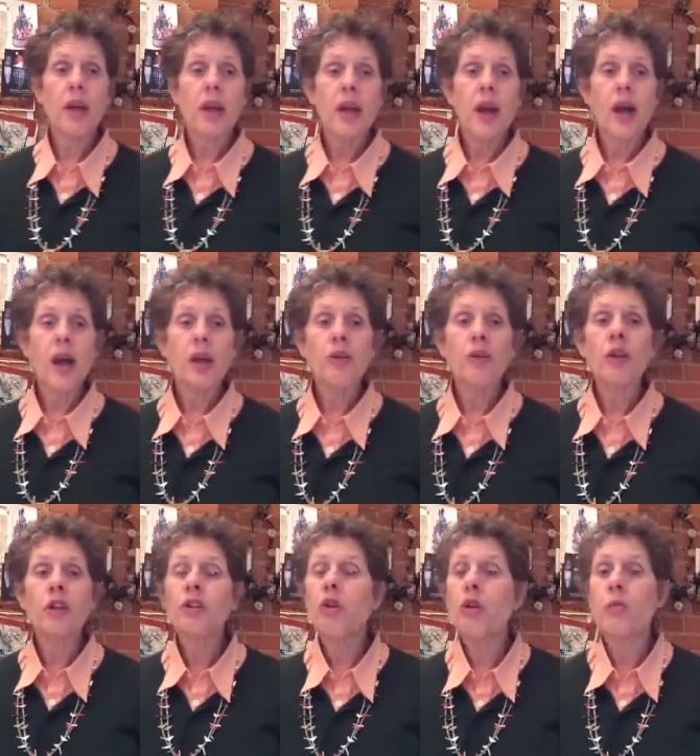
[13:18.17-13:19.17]
You can
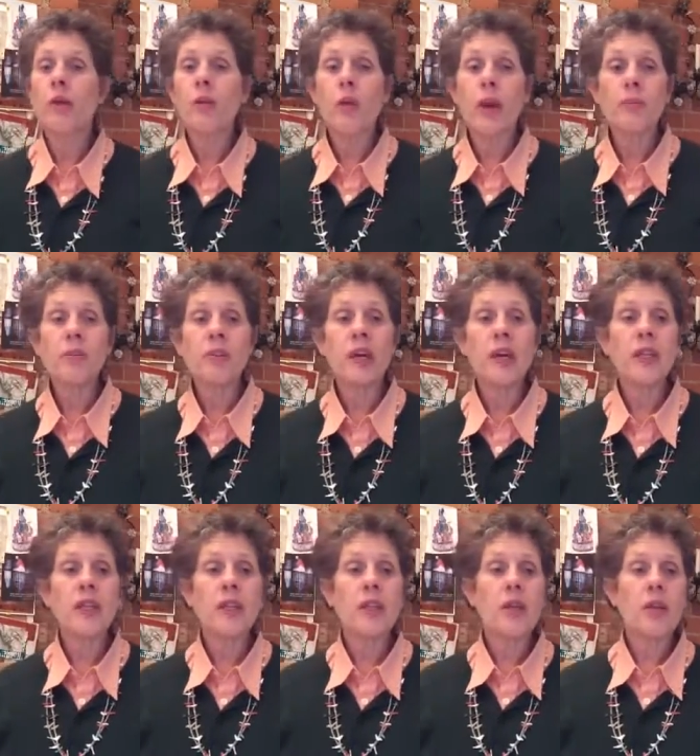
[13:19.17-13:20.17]
also go to my website,
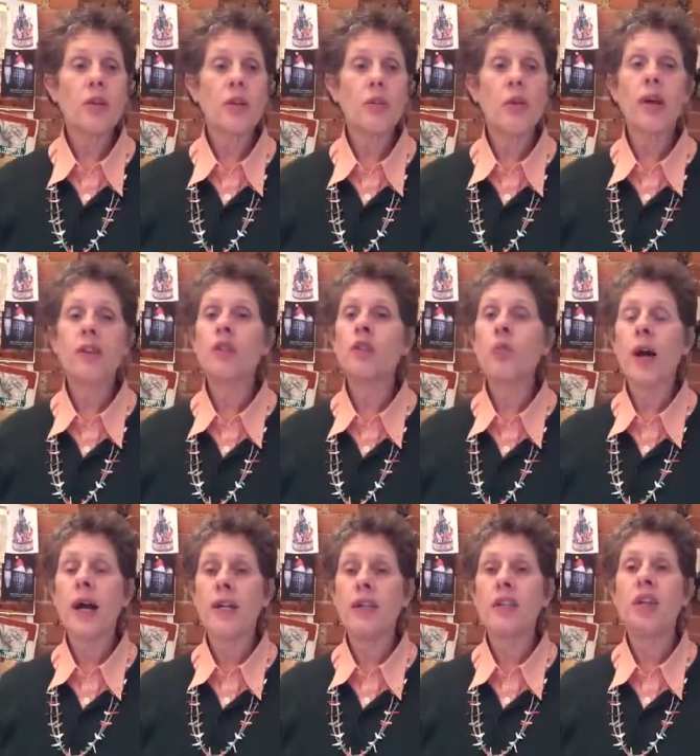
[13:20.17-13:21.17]

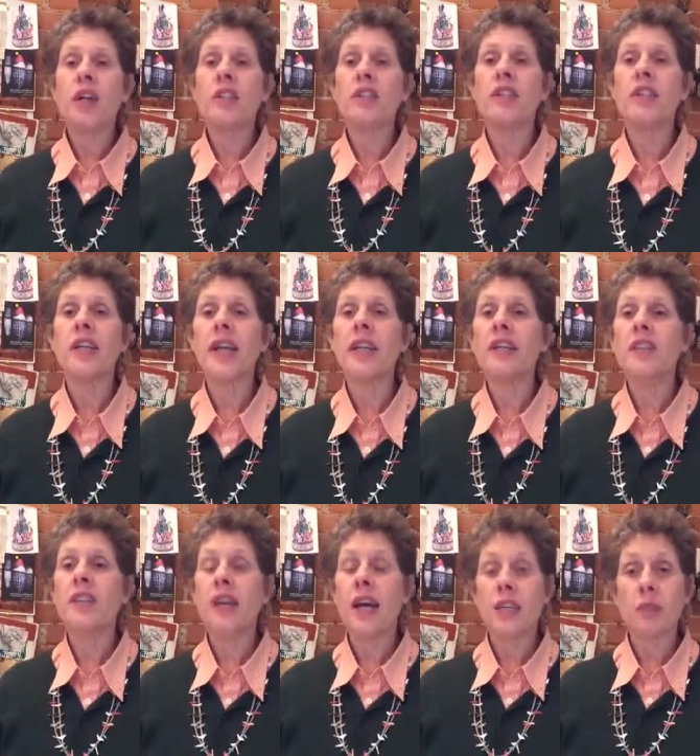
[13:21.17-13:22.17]

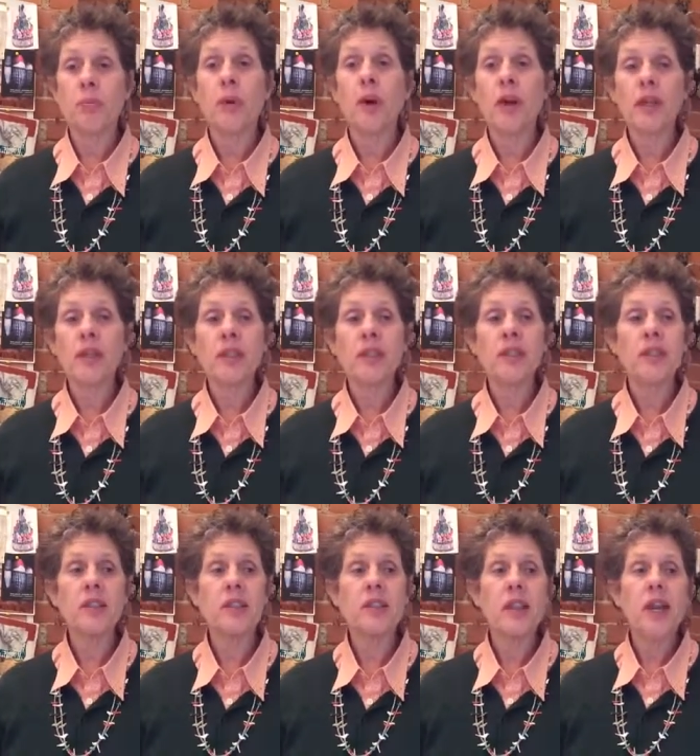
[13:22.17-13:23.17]

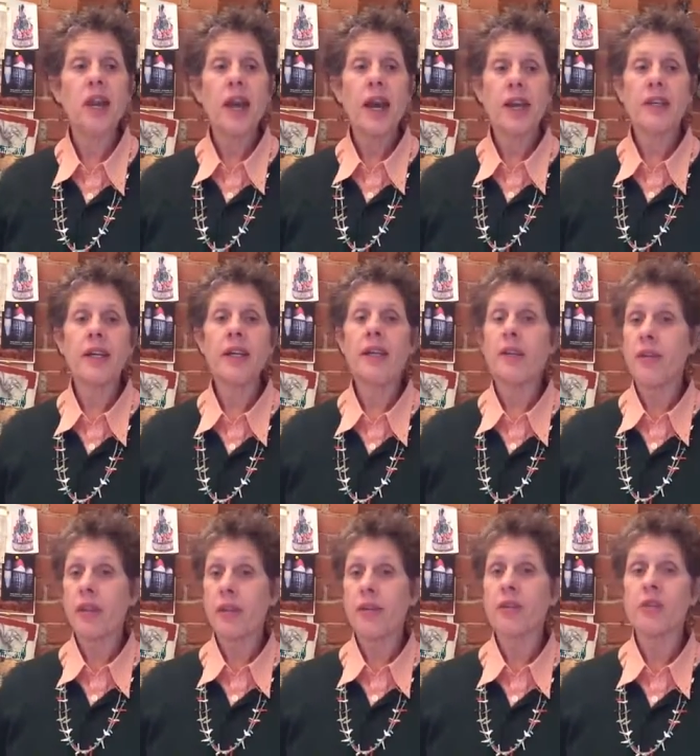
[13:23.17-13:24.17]
thewellnesswagon.ca/Parkinson's, and get it
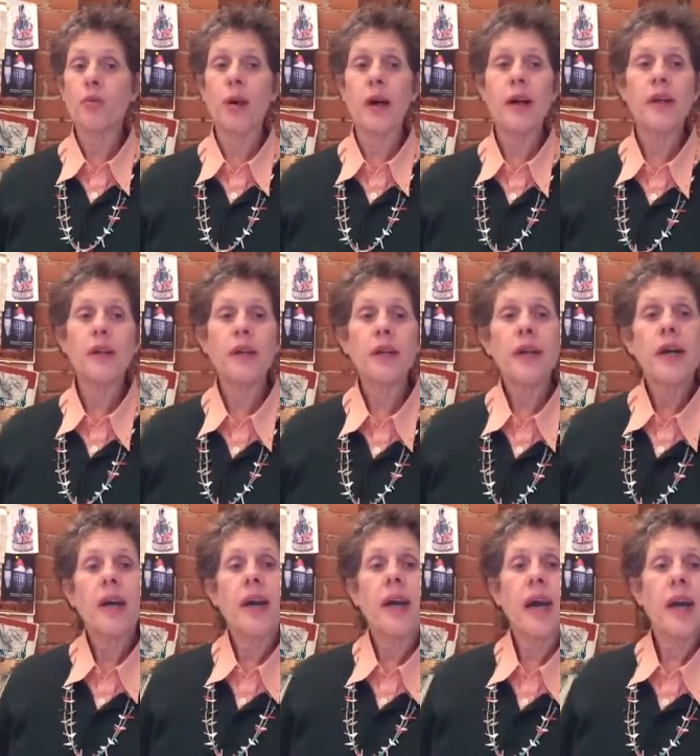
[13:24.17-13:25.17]
there as well.
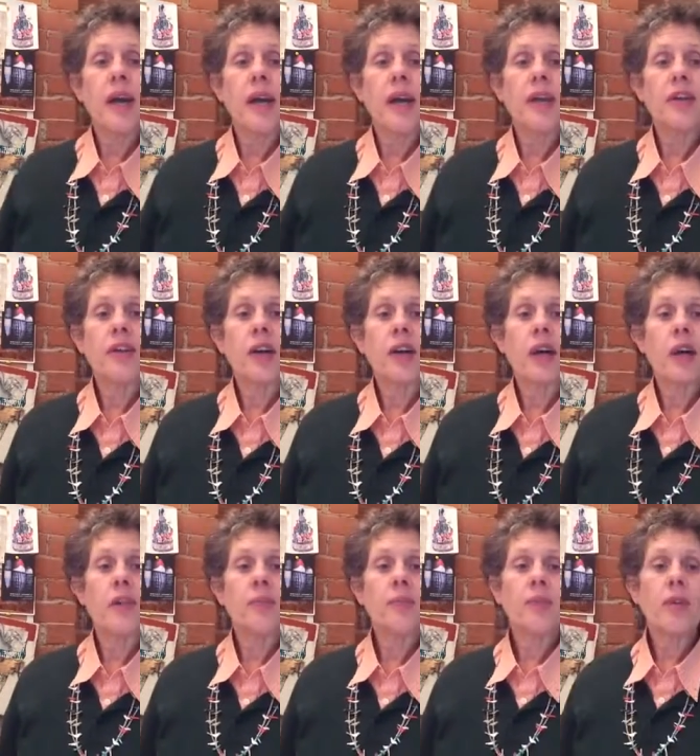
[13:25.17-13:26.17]
And
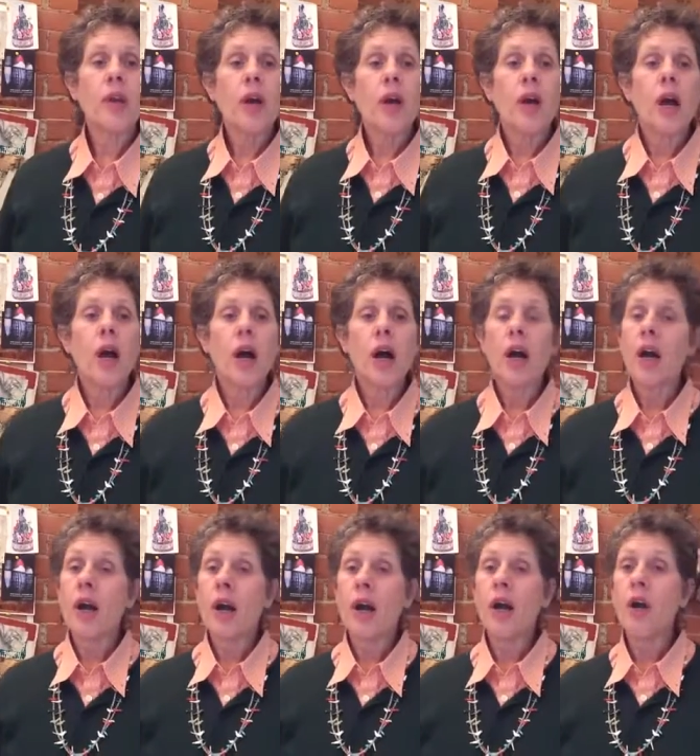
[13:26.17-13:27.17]

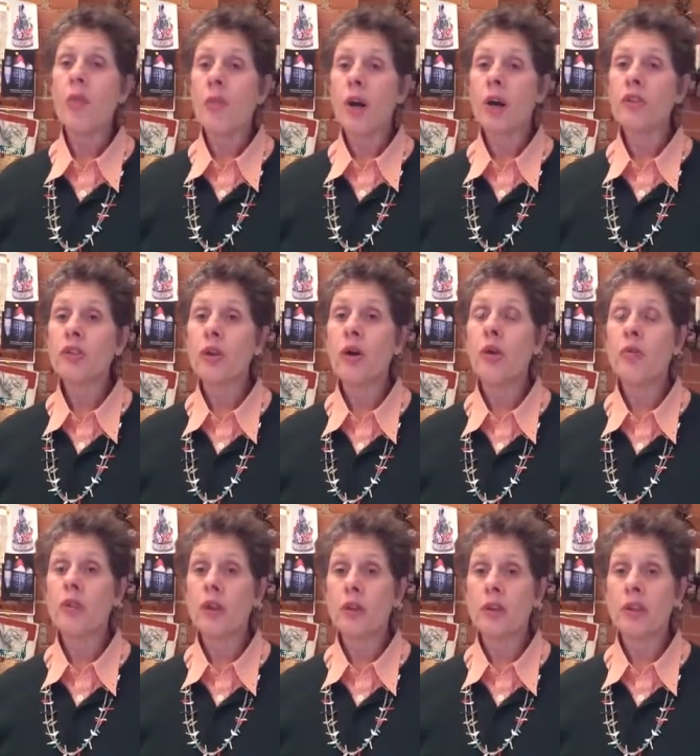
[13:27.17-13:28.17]
I also hope
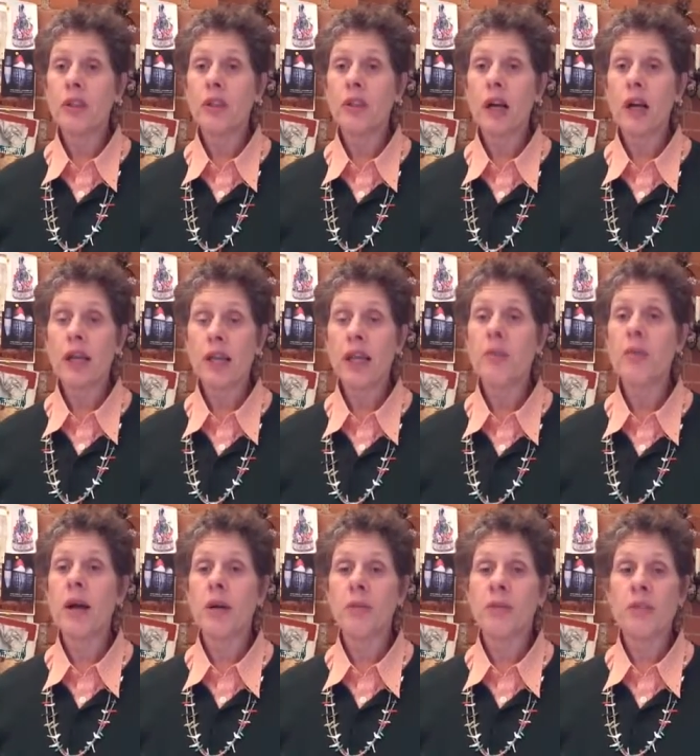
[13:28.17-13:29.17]
that you will like
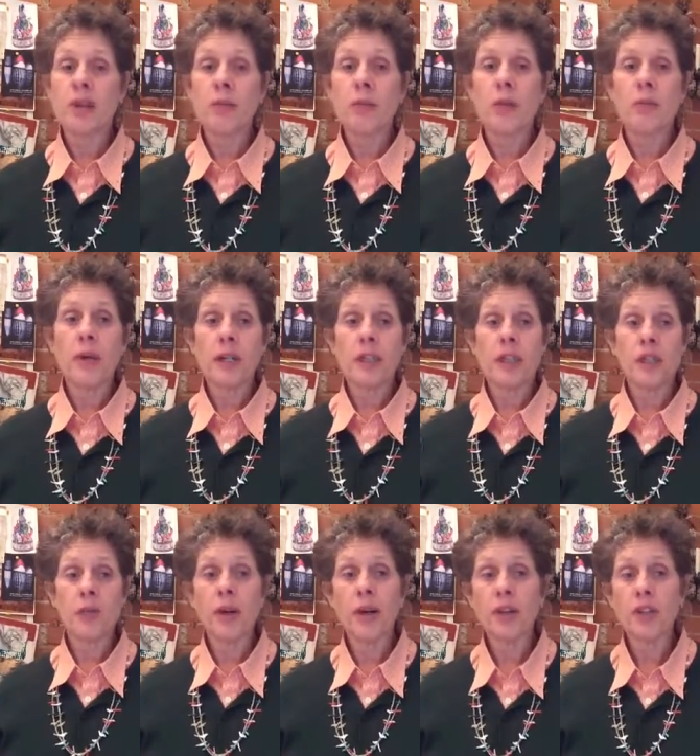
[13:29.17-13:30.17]
my Facebook page as
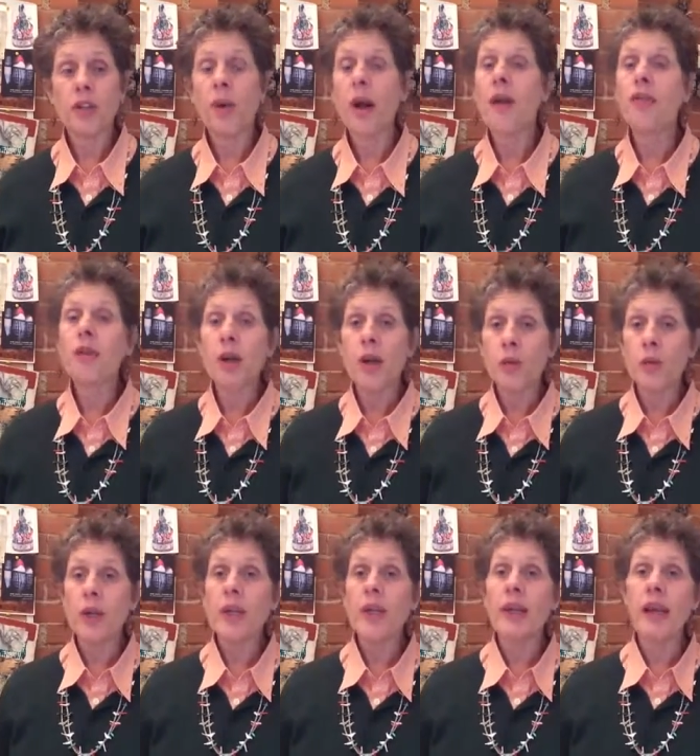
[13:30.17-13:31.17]
well. So have a great
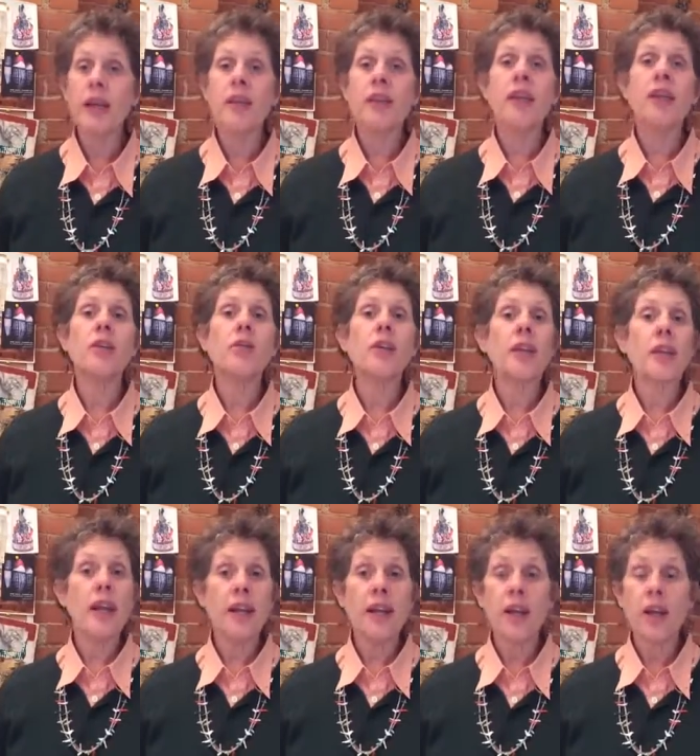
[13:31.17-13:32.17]
week, and thank you
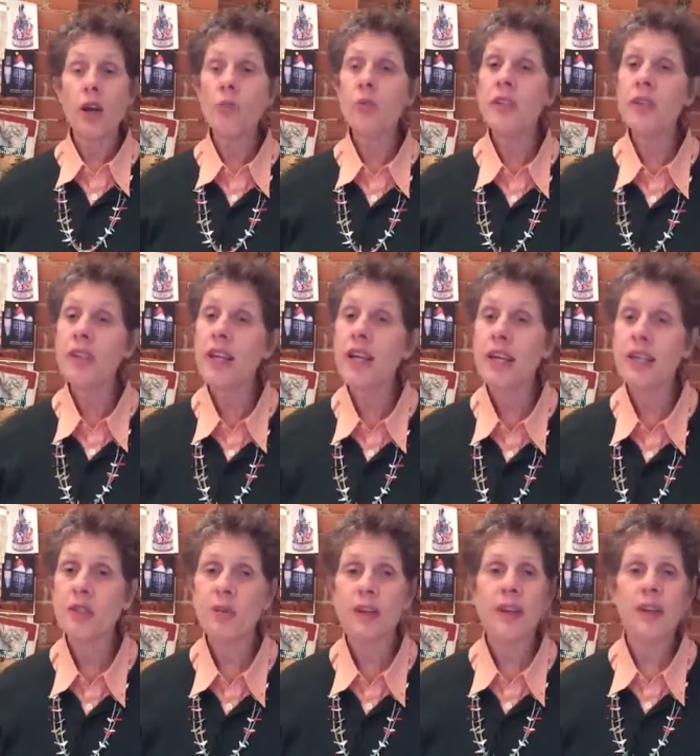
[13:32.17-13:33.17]
again, and I hope to see you next
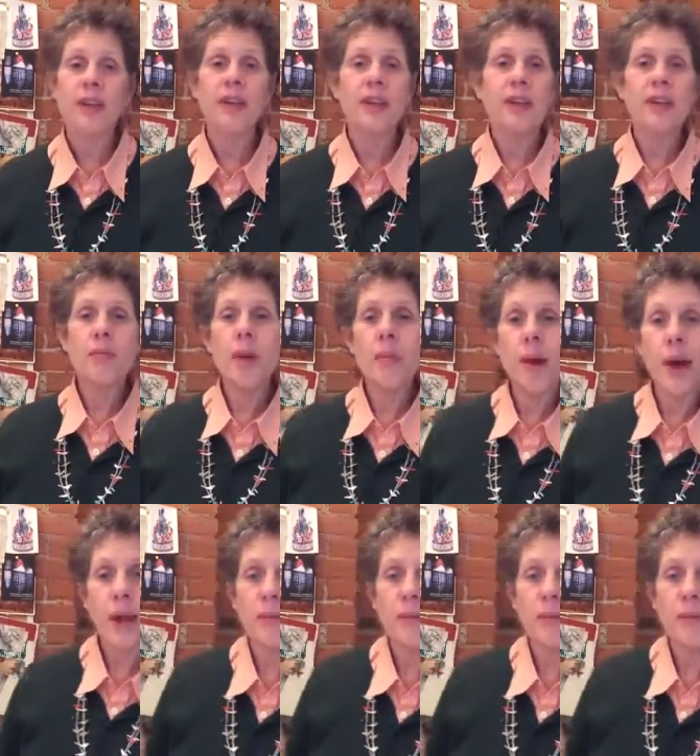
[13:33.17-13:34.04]
week. Bye-bye.